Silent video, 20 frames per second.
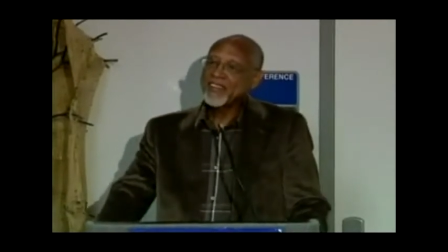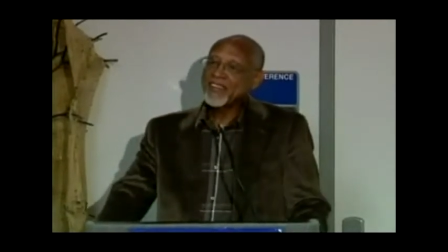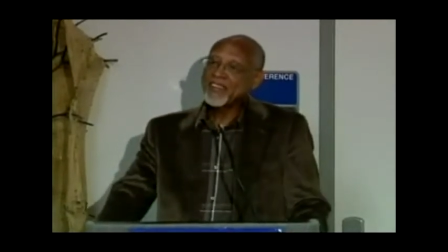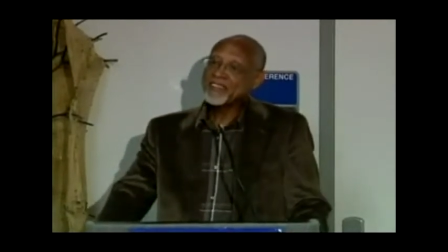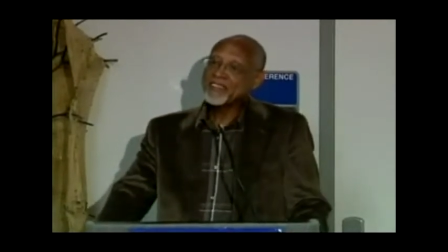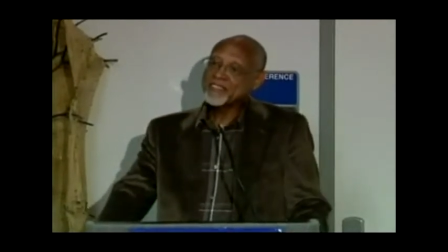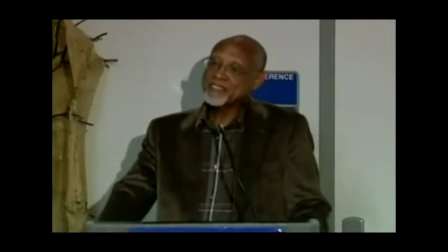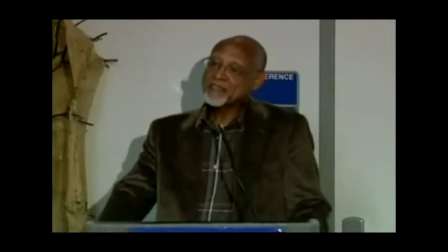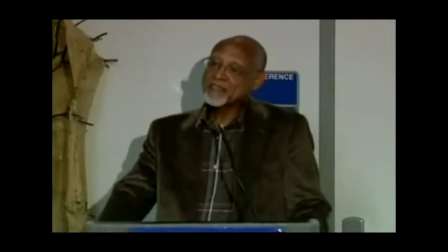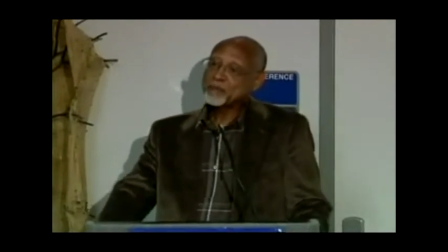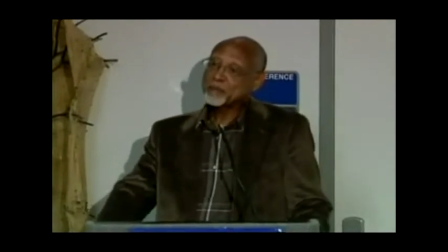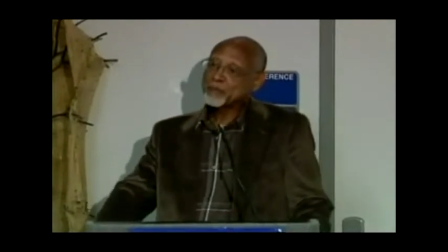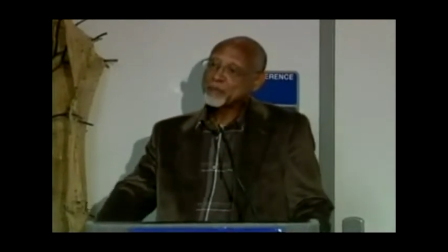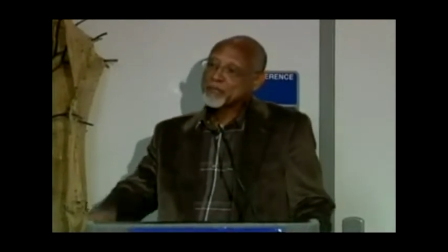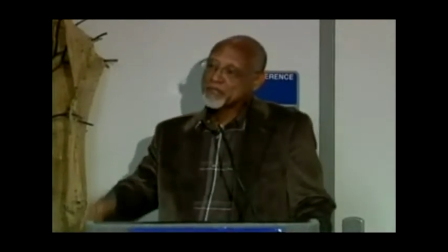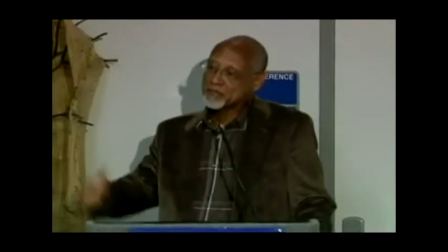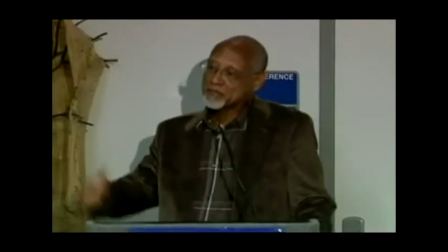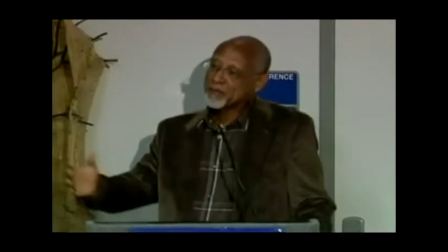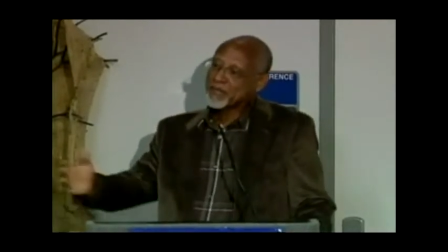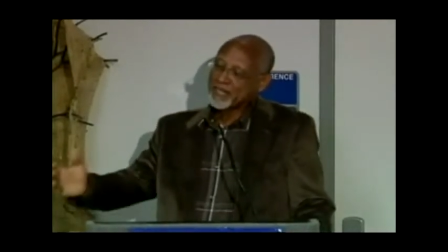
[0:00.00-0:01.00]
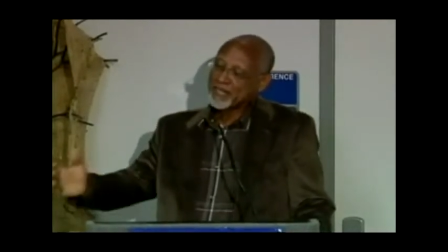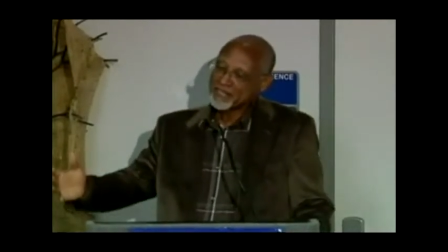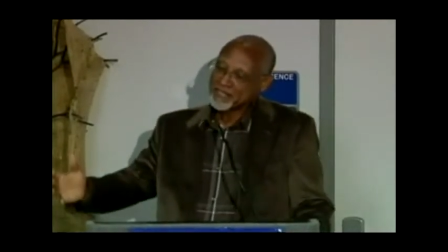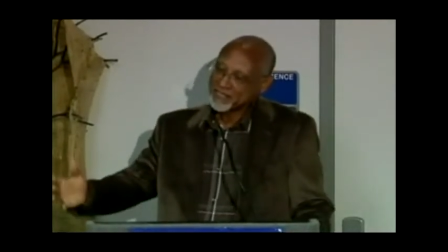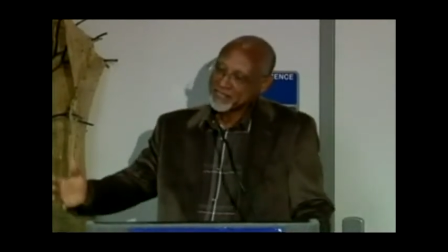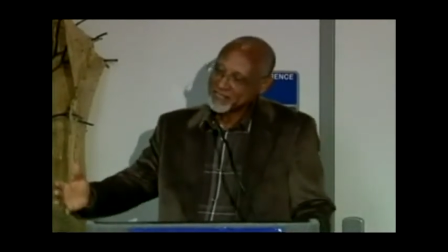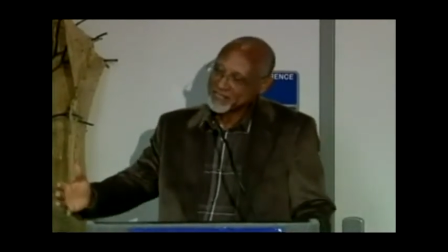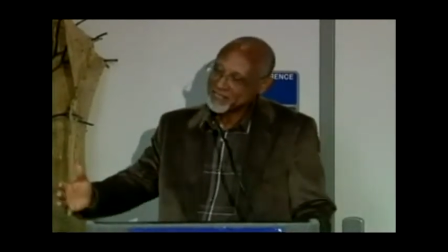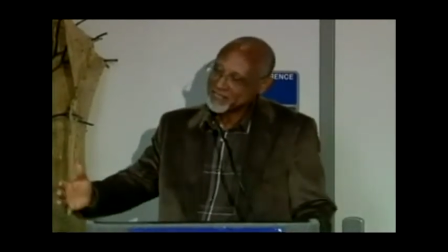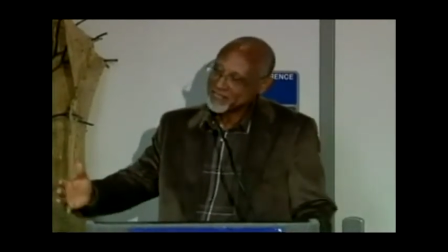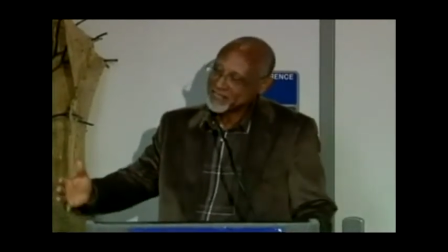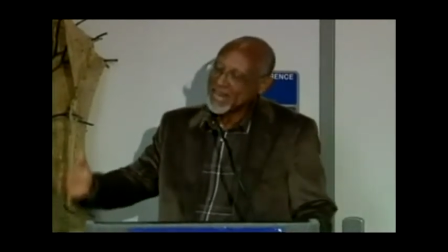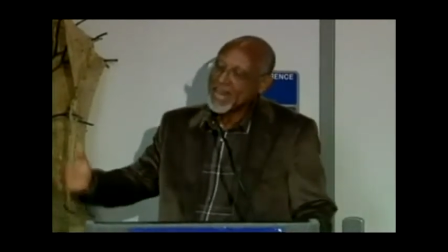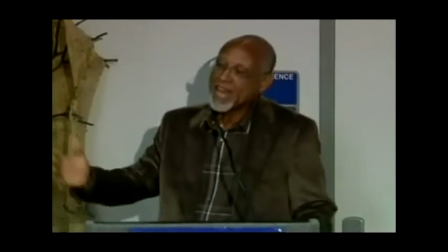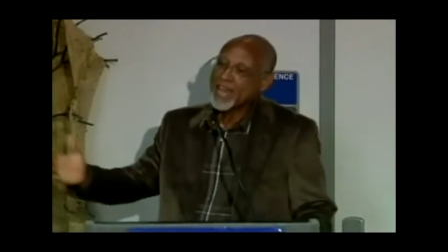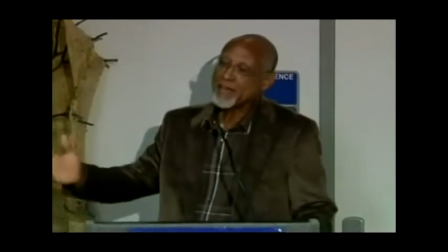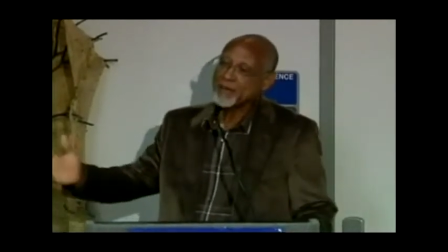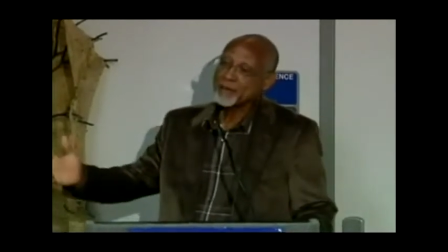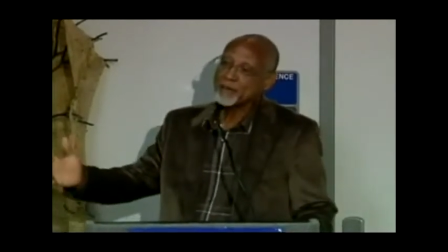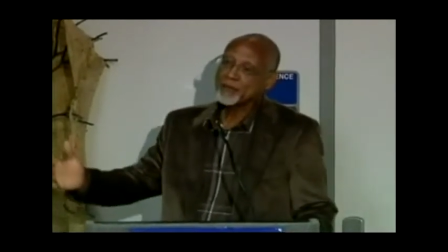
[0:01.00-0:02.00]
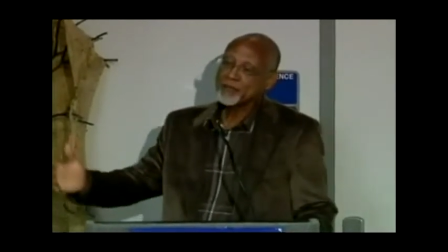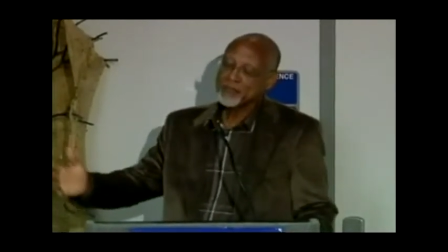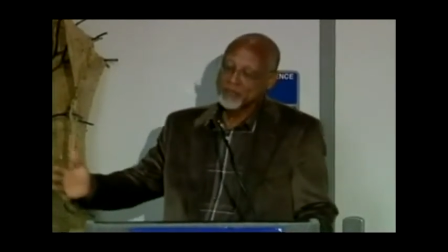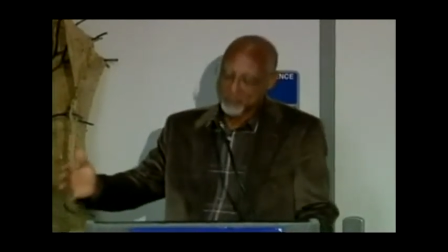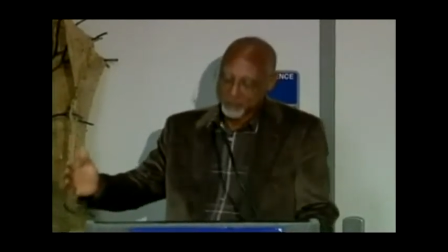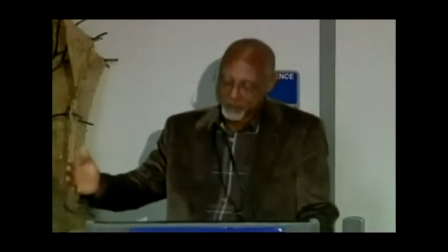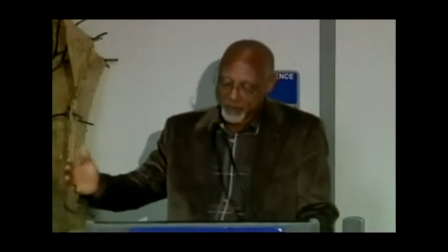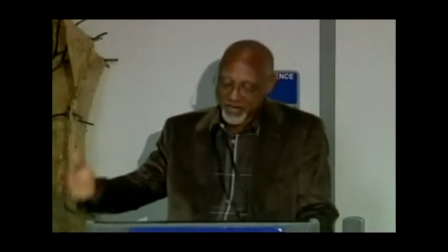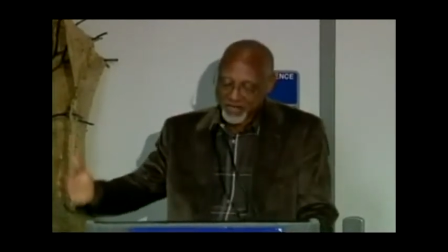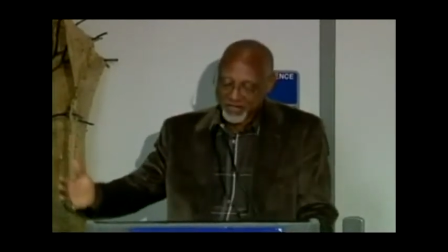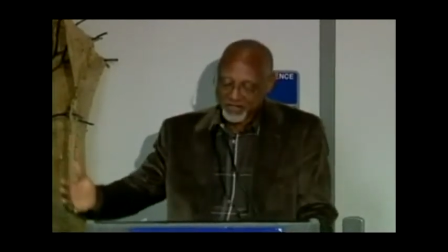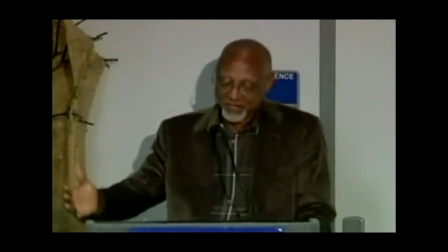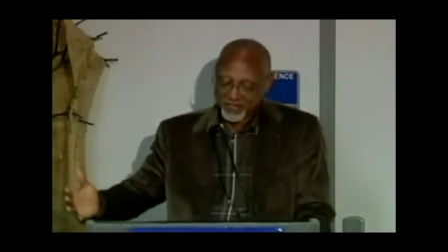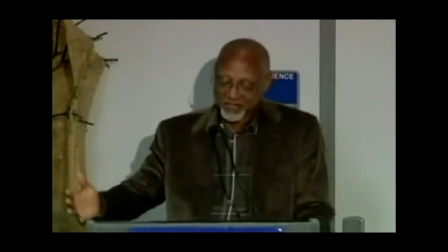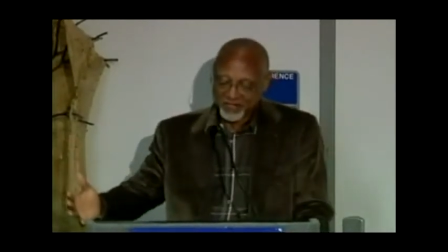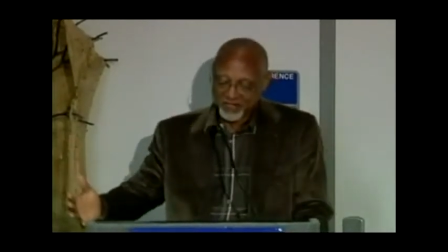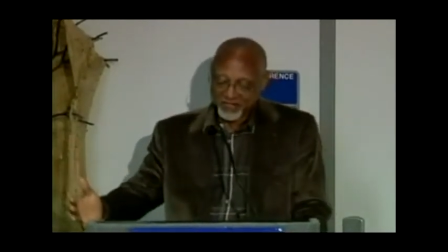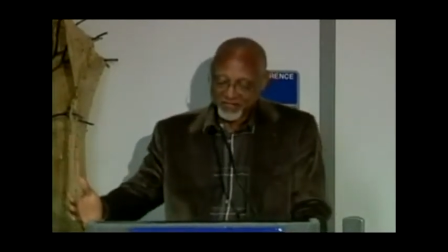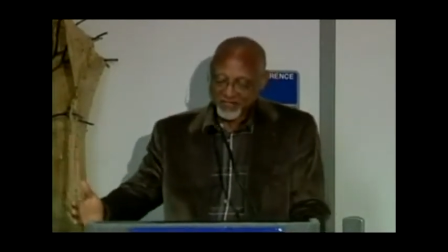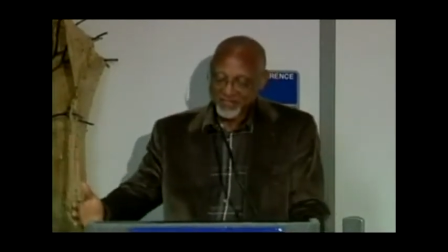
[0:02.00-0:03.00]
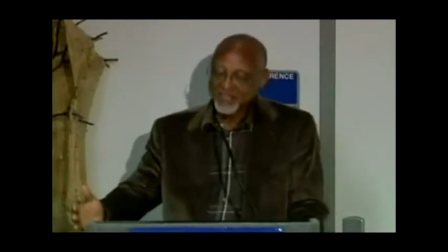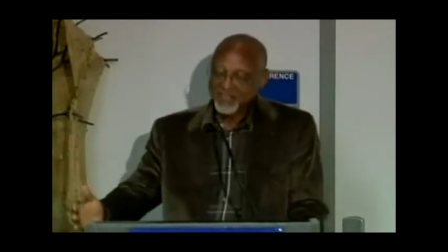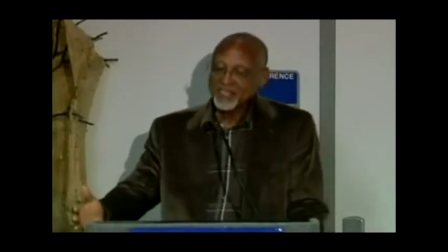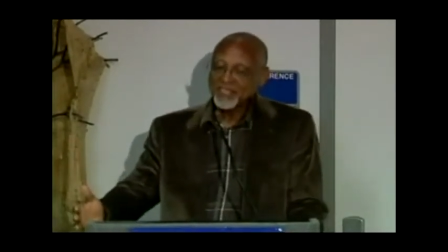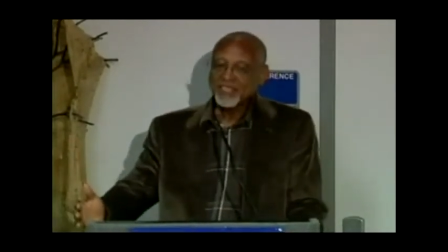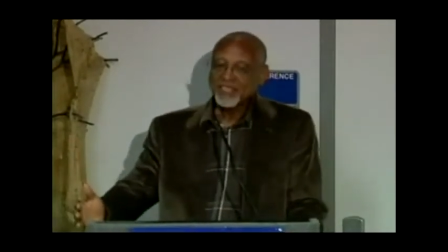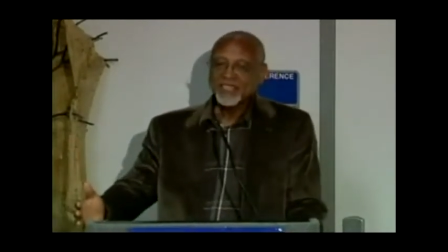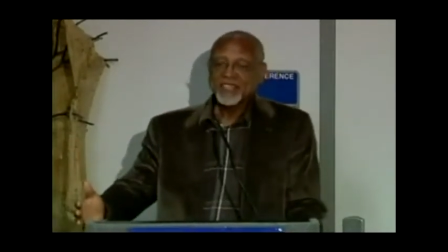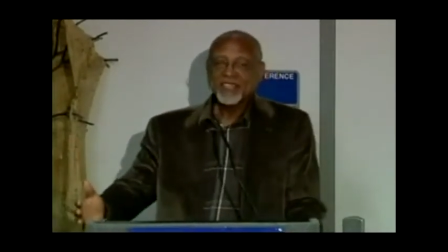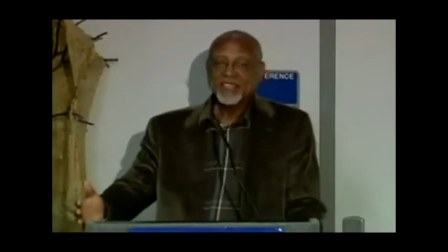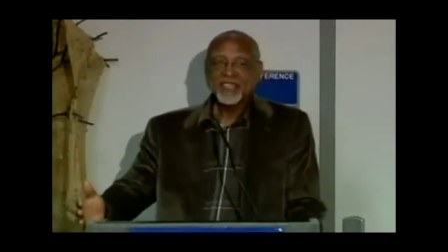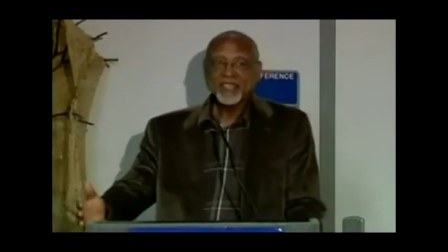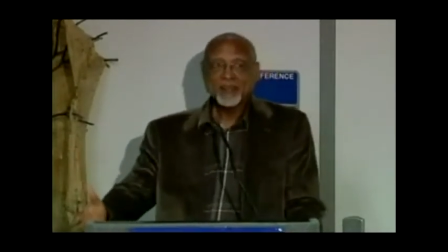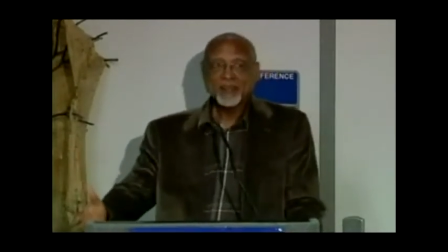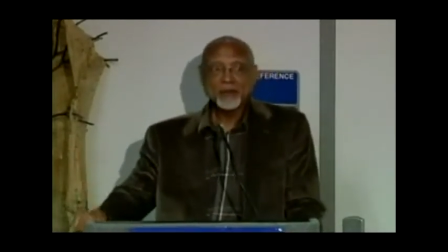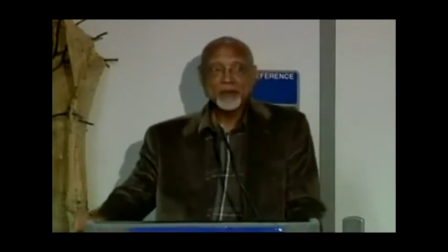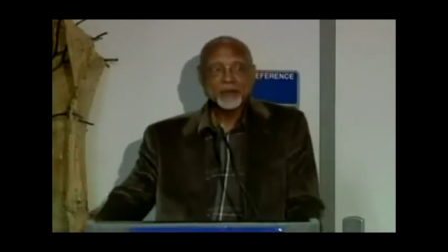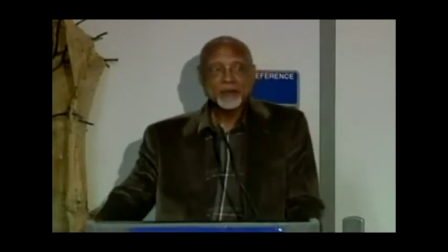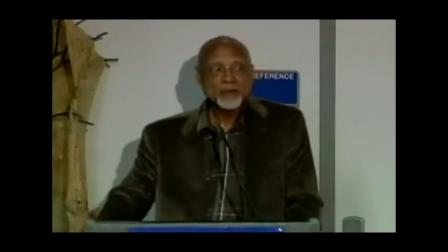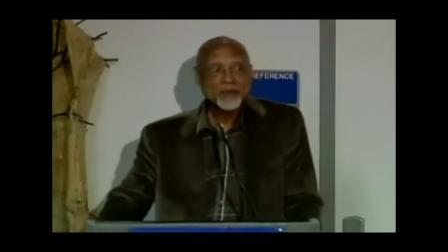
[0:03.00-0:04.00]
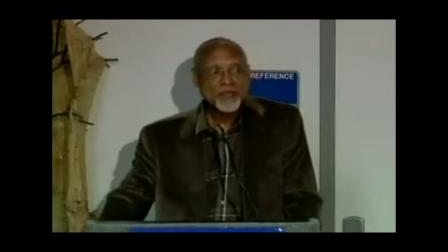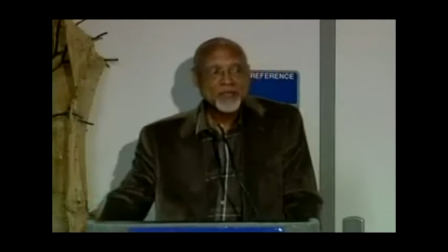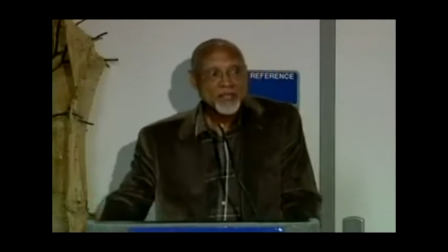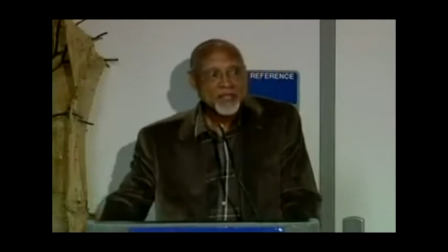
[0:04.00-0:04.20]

its imprisonment in time and space, you know,